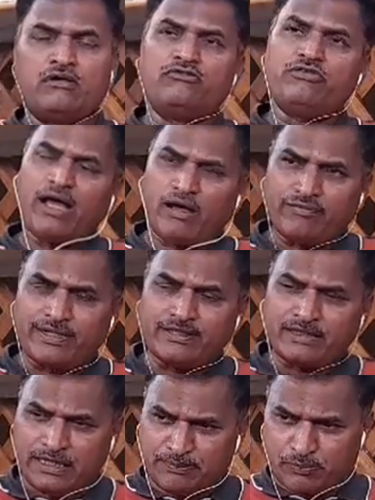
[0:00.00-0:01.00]
We have
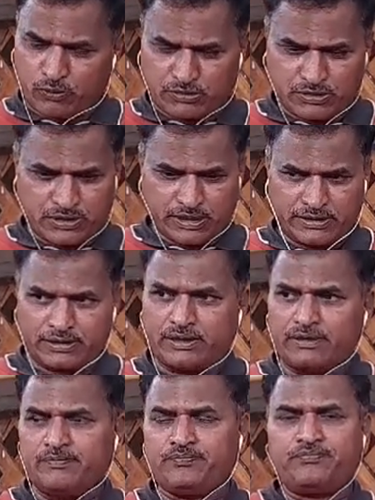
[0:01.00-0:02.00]
another important writer.
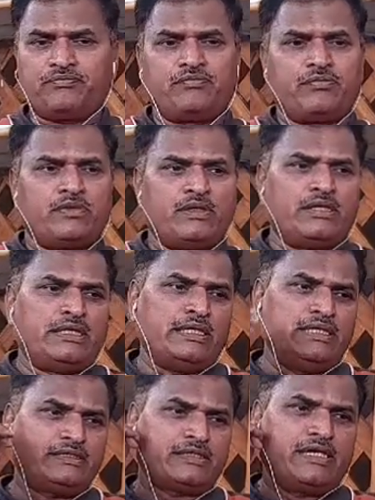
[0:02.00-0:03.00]

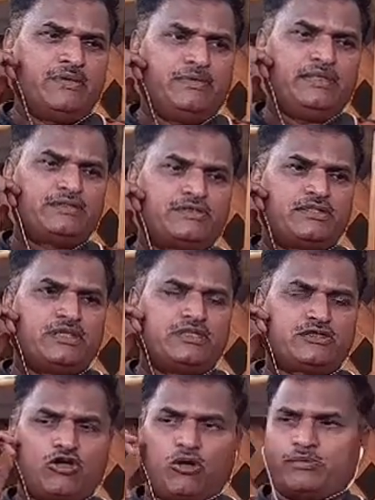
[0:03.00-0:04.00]
His name is
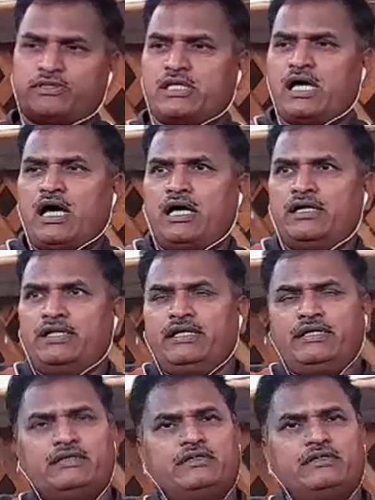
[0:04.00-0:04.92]
Thomas Hardy.